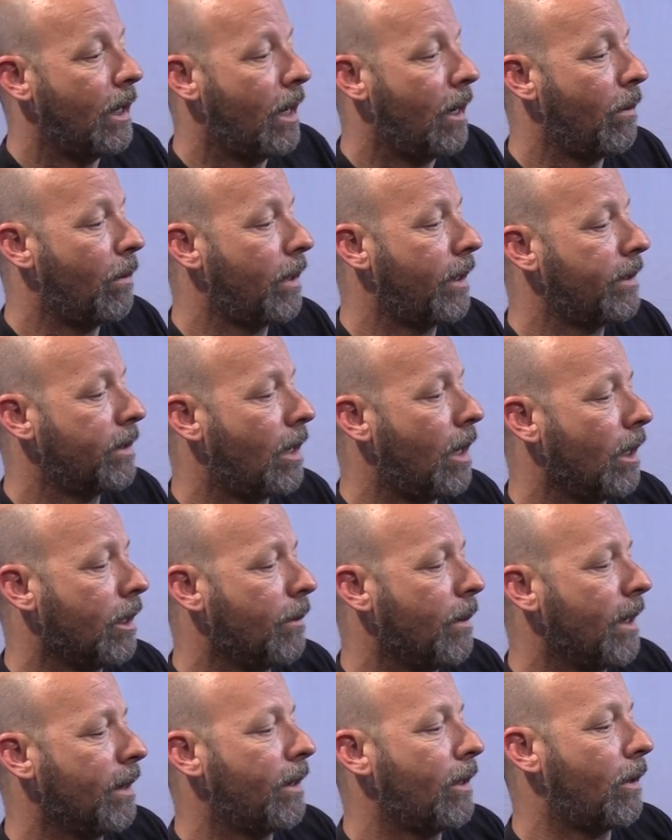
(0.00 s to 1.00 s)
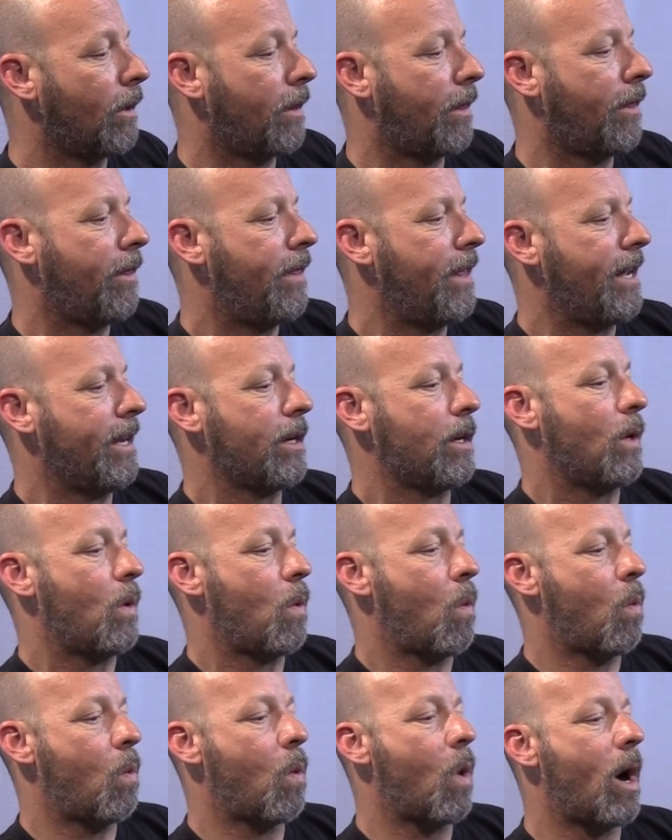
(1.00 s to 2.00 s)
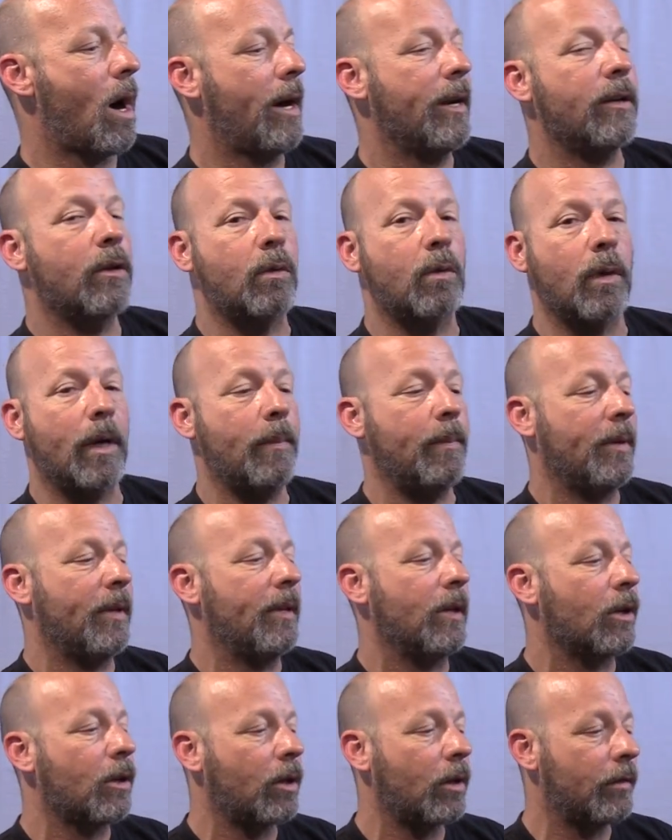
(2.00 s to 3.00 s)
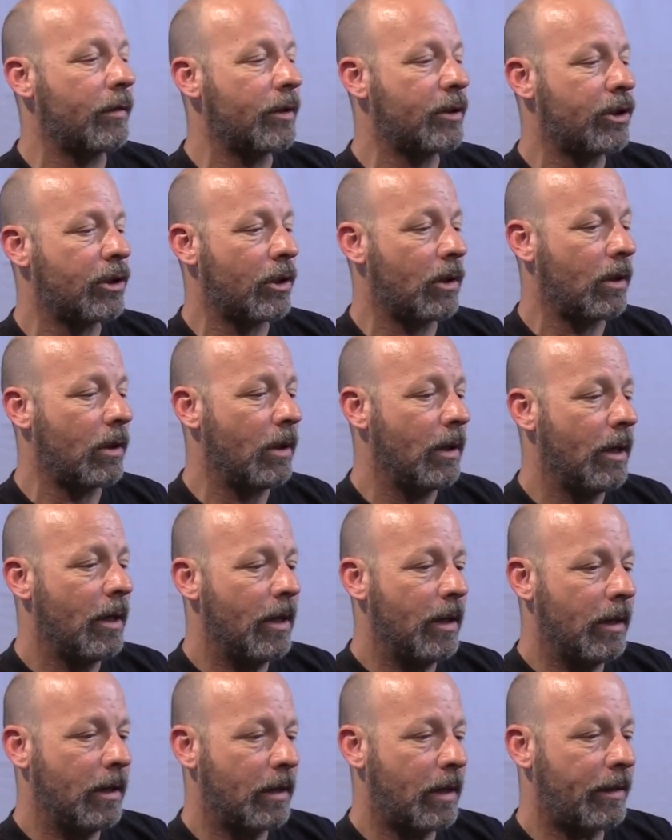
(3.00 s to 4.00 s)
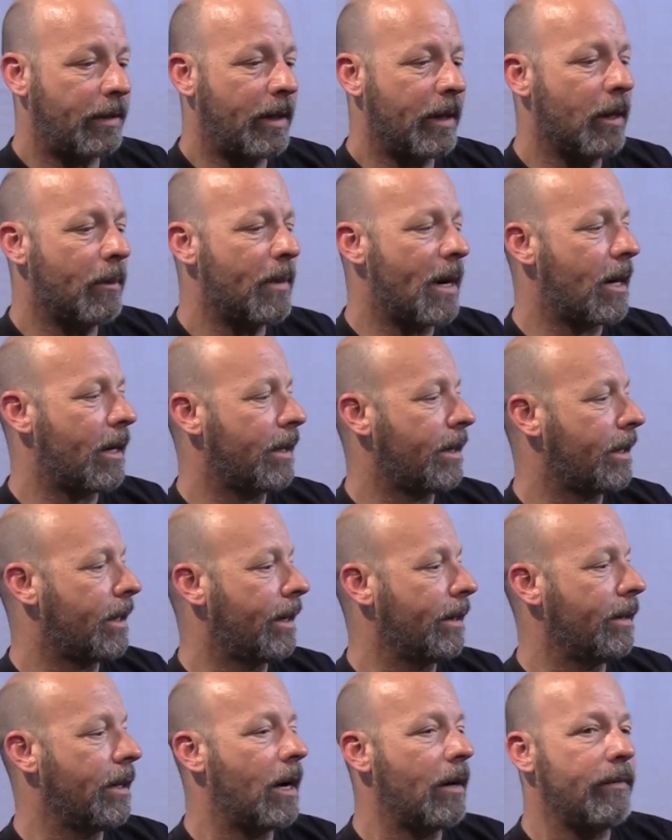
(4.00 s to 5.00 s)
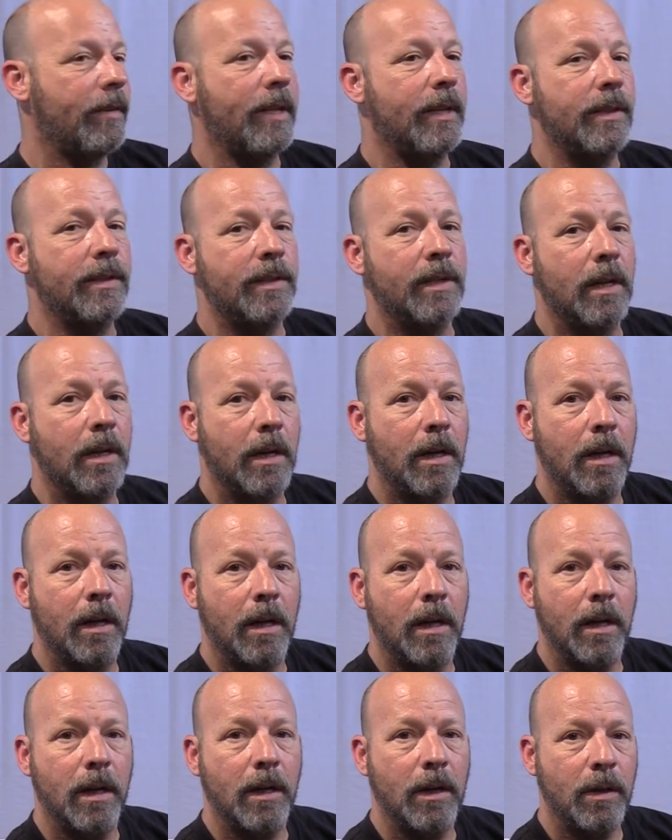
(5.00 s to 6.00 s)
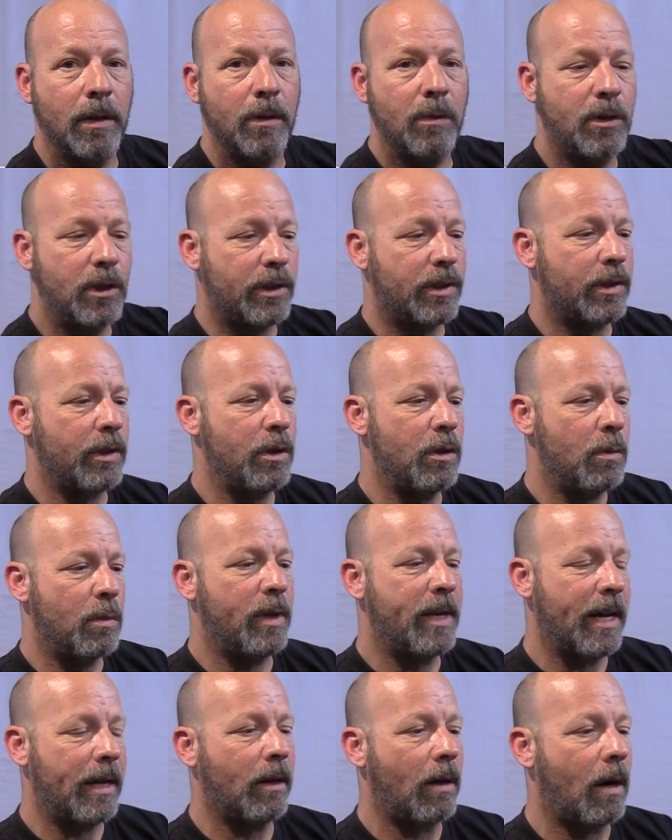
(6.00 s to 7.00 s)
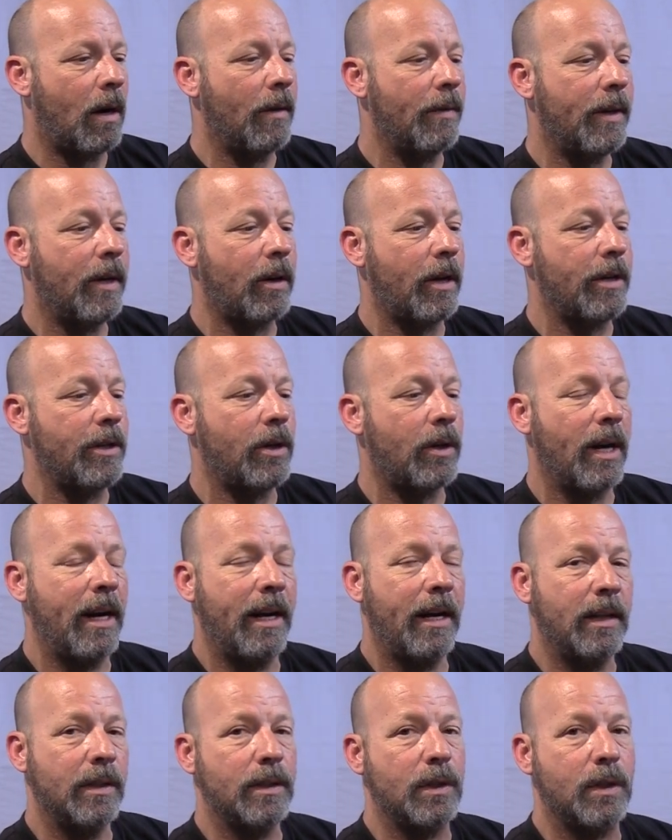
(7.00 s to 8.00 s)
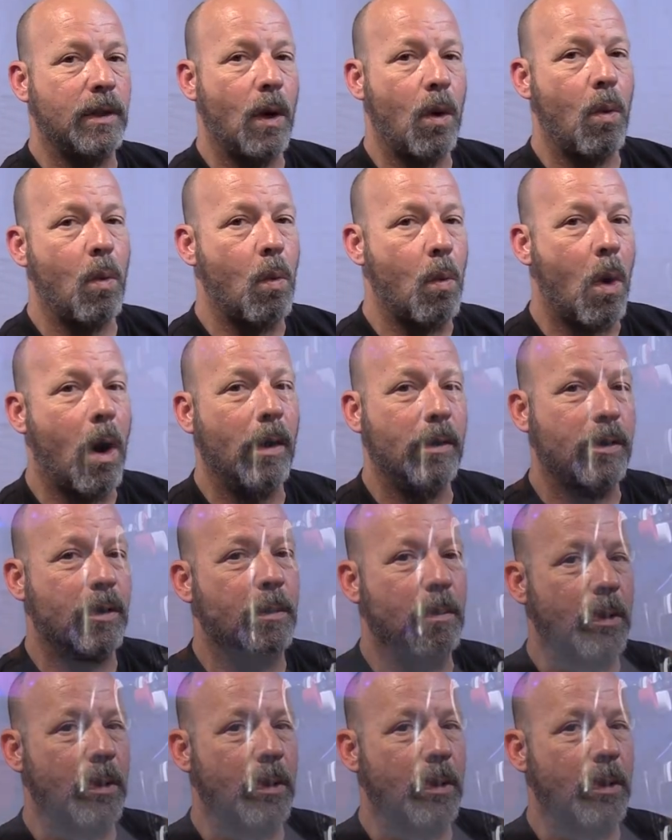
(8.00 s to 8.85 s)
And when I talked about their thick, wide grip and the curvature, the thing about it that I love is you just, you get on there and your hands don't want to